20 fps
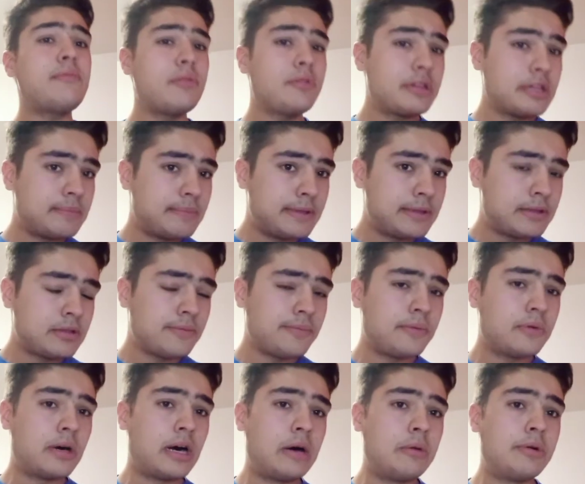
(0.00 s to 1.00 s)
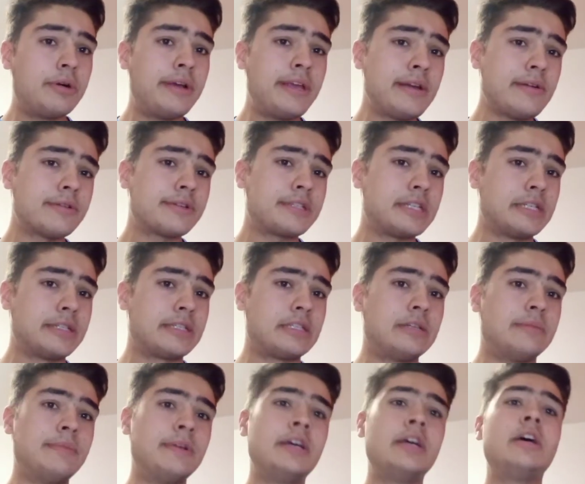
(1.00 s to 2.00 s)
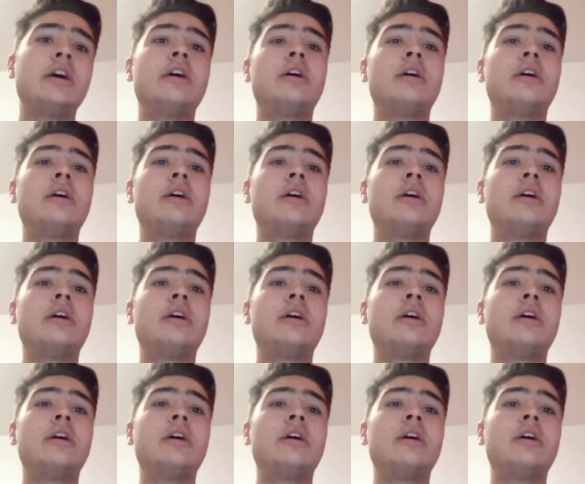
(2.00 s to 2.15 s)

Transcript: fundamental for our ecosystem,